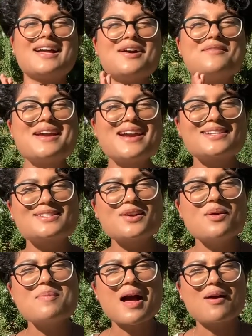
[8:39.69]
We are
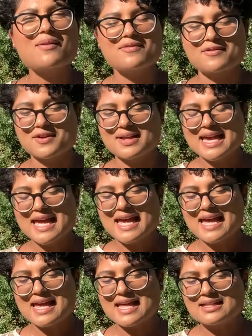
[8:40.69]
so powerful.
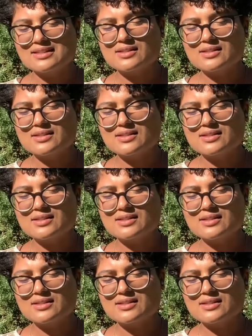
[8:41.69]
And